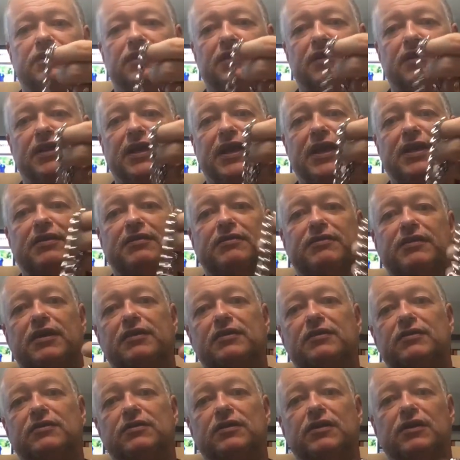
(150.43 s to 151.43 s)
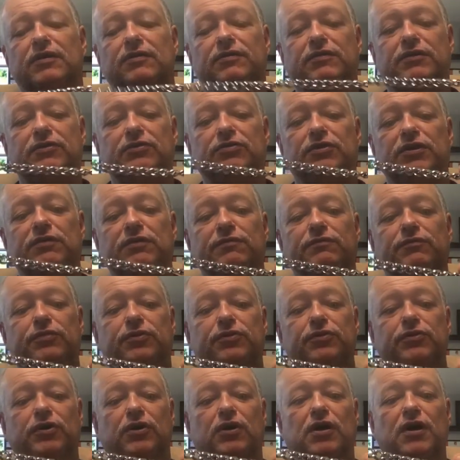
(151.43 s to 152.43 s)
length that you need for
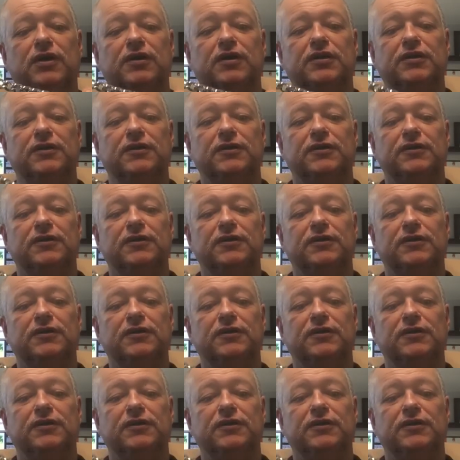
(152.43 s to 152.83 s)
your dog.